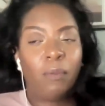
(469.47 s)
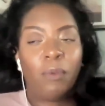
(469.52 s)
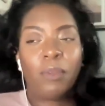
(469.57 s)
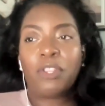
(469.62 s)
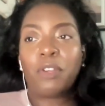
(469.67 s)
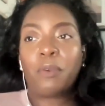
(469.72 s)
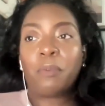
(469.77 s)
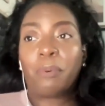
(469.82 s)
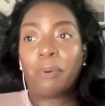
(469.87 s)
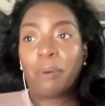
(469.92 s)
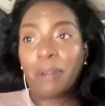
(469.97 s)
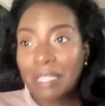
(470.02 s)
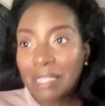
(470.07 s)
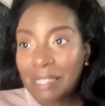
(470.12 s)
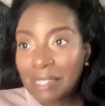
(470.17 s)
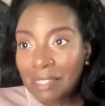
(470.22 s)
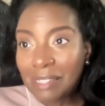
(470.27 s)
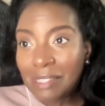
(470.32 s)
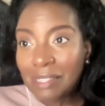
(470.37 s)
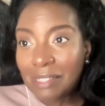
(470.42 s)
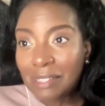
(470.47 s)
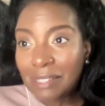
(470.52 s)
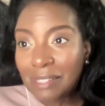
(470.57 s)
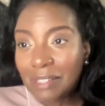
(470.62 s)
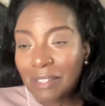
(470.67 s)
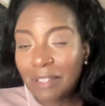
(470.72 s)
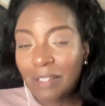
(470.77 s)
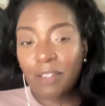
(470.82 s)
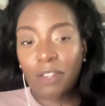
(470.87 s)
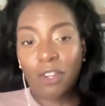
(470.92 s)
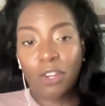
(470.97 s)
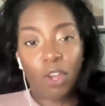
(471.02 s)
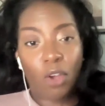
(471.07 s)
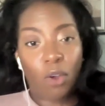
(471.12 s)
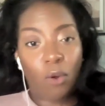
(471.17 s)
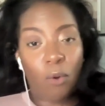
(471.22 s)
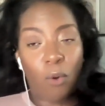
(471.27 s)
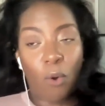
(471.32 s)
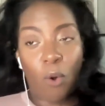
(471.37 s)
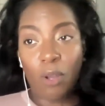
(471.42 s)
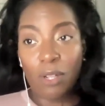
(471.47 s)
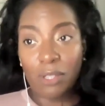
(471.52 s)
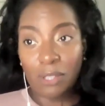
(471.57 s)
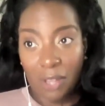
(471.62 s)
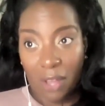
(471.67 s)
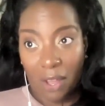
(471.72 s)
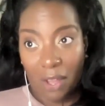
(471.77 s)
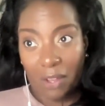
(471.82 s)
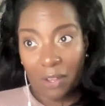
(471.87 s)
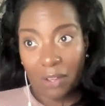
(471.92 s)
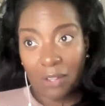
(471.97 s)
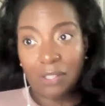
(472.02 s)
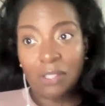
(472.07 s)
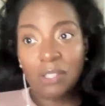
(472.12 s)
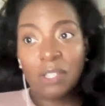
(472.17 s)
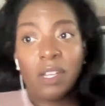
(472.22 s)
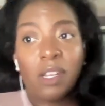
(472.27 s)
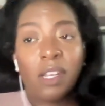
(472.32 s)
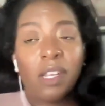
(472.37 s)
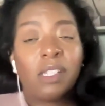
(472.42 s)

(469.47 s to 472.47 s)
with their presence, you know, online.